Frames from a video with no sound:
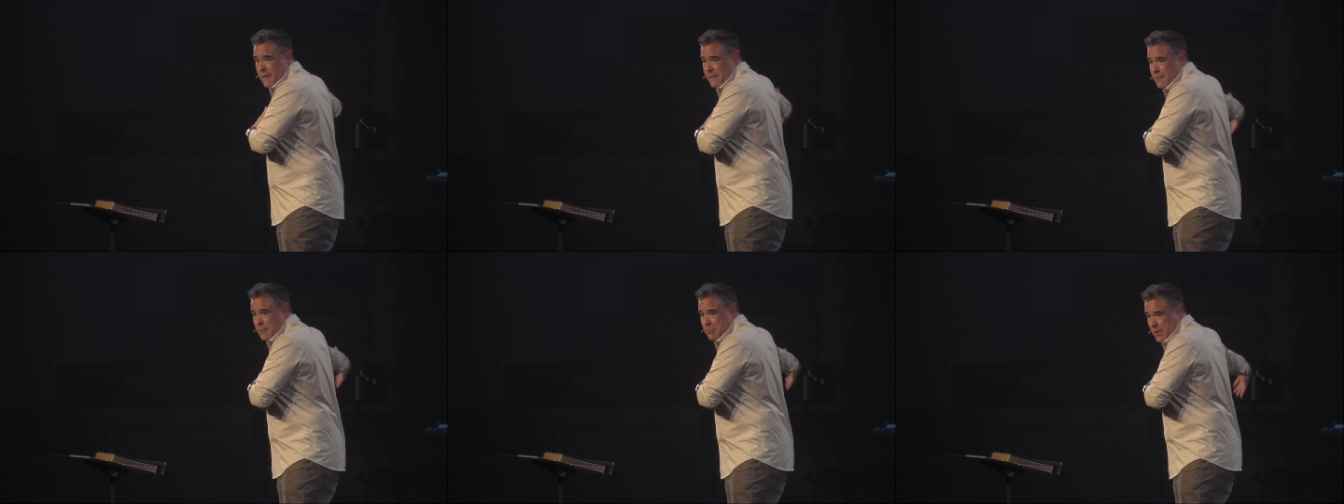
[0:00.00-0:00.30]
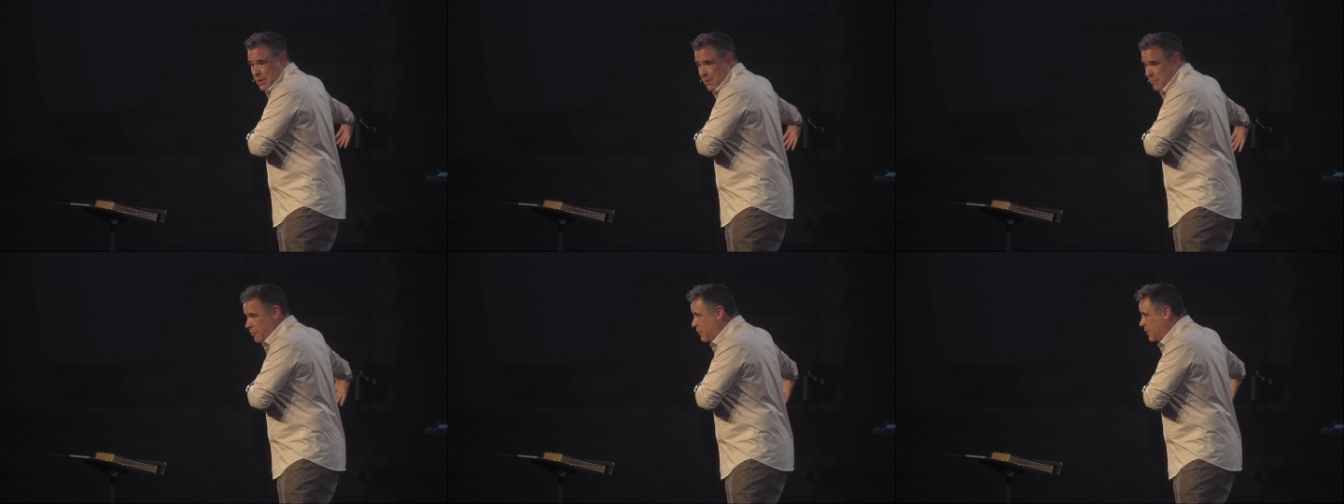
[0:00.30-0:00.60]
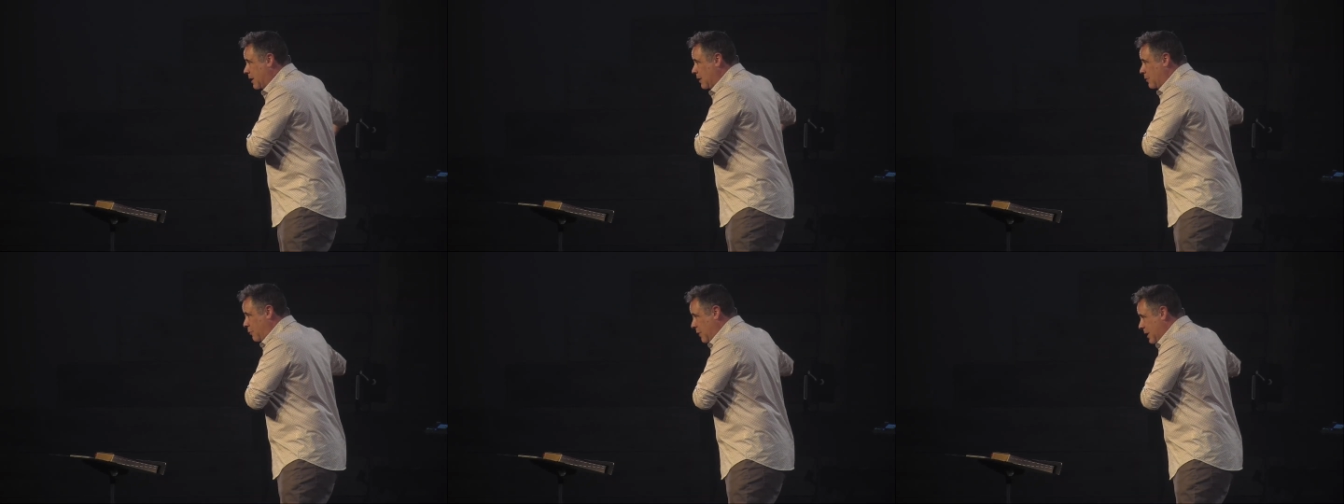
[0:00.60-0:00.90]
other people
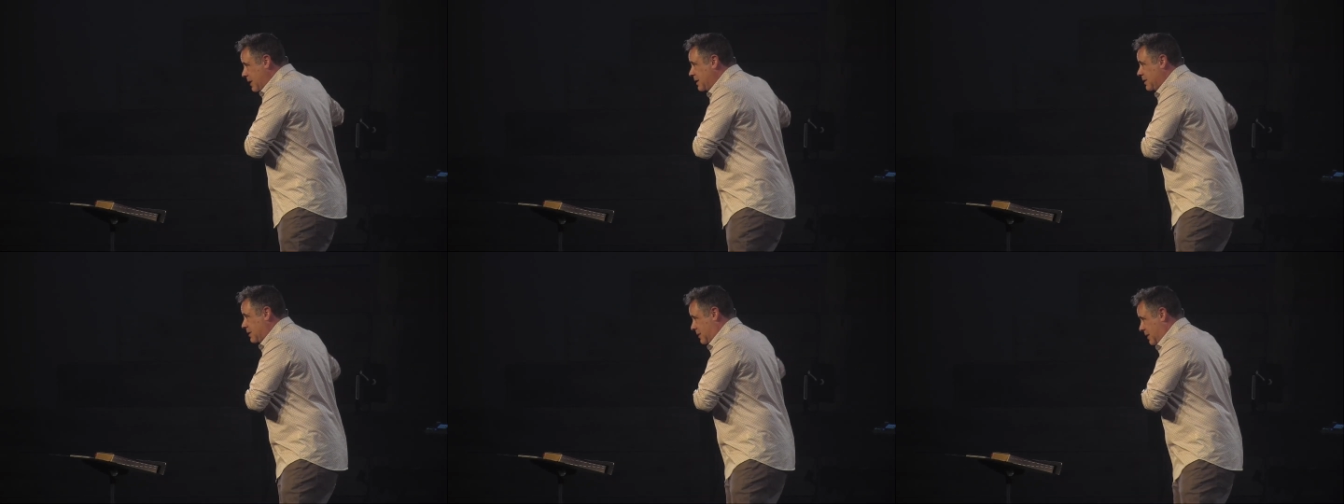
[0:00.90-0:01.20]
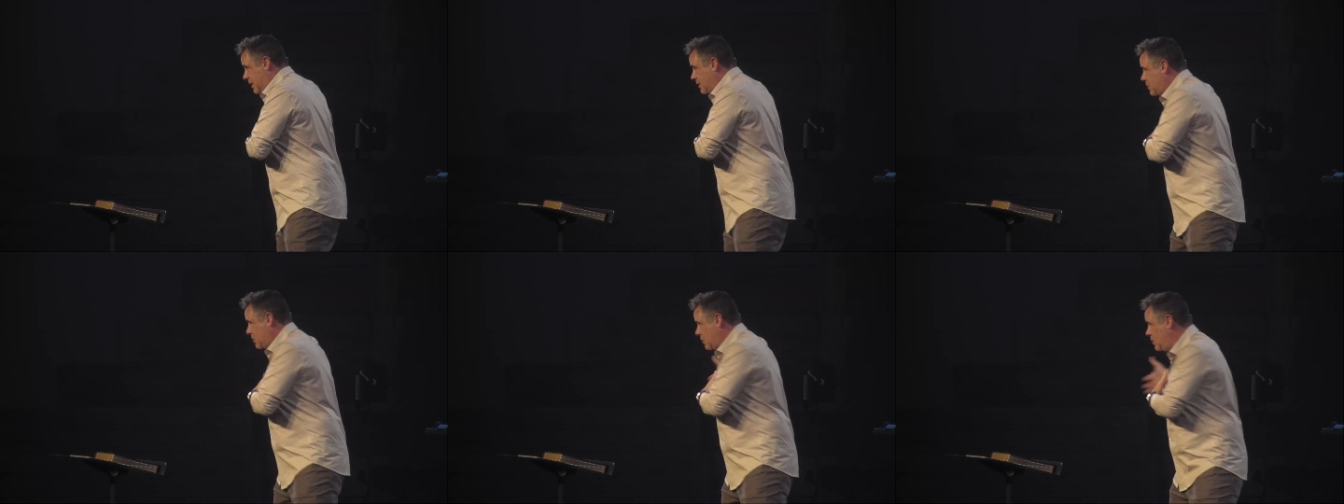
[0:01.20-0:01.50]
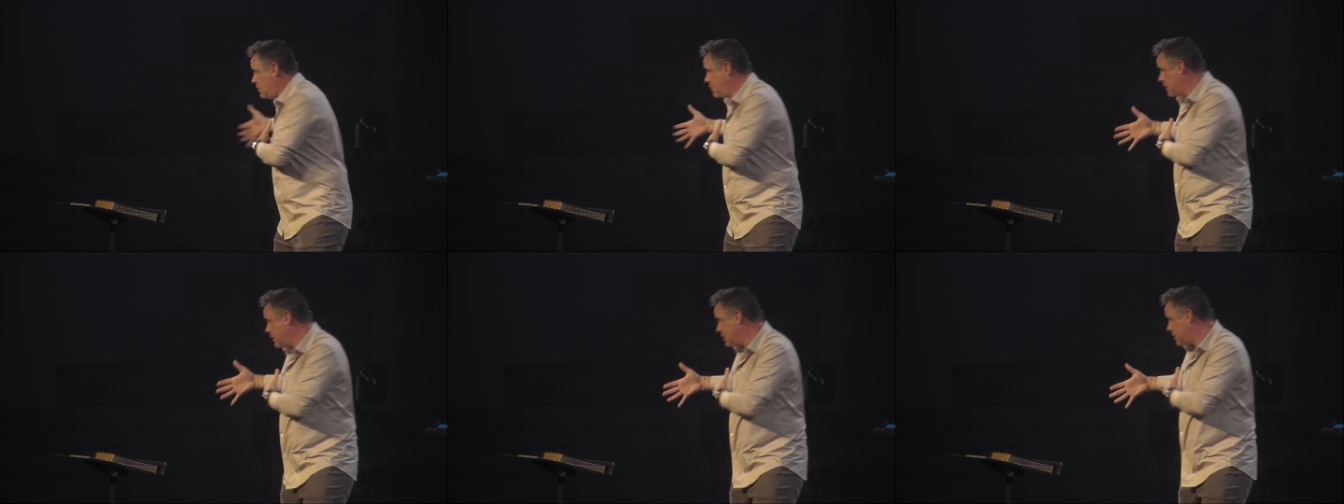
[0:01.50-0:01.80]
can witness it so
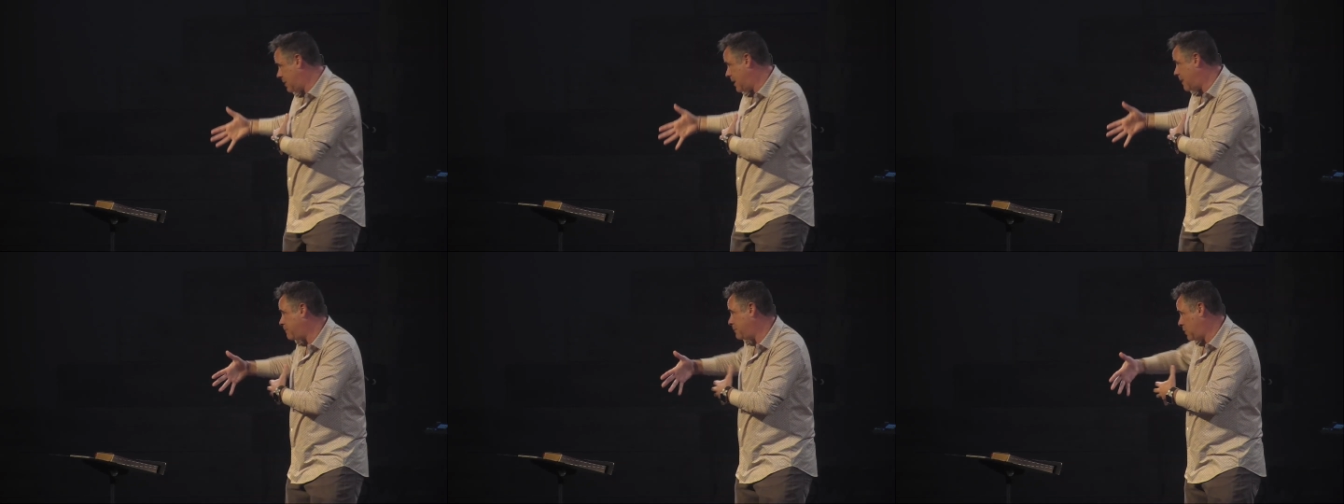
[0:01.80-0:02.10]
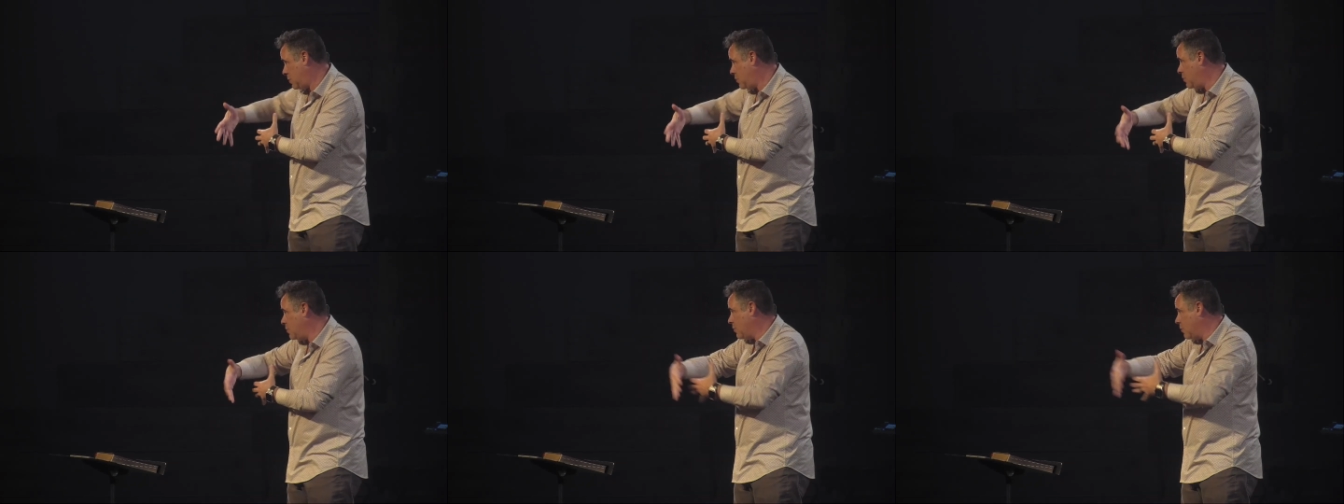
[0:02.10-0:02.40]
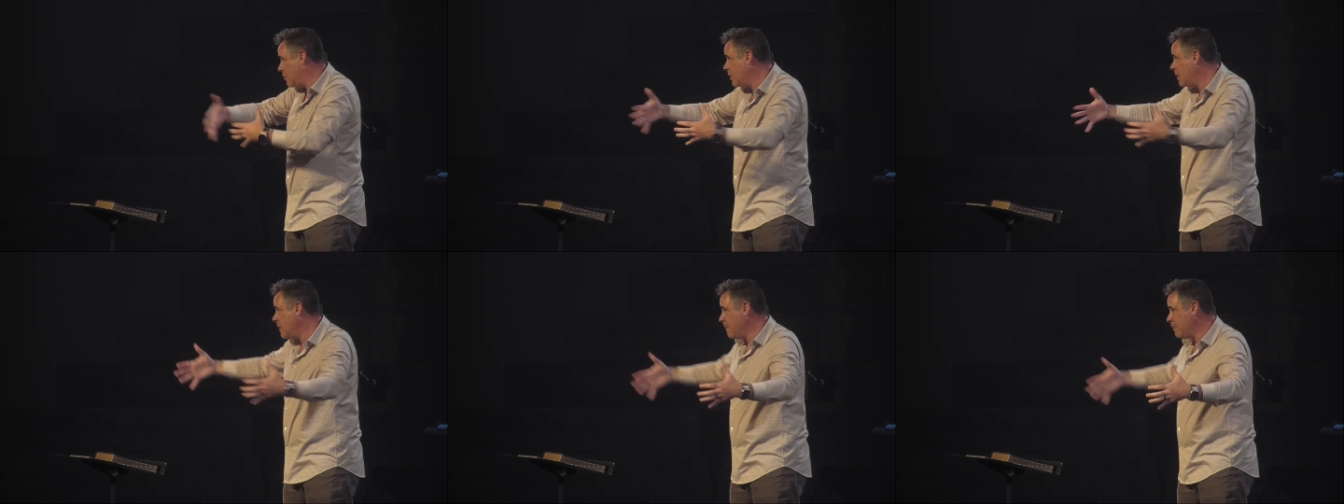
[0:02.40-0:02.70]
you can step
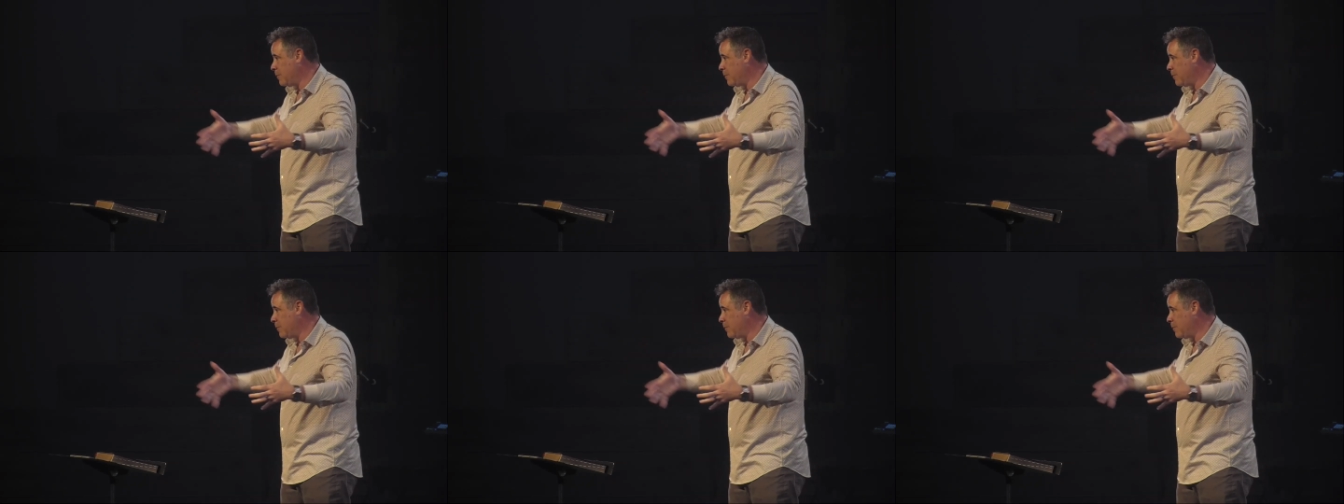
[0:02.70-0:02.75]
to